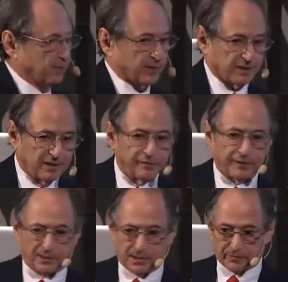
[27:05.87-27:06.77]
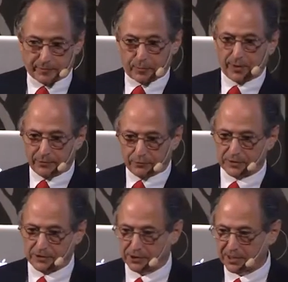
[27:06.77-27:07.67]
of the difficulties of applied research.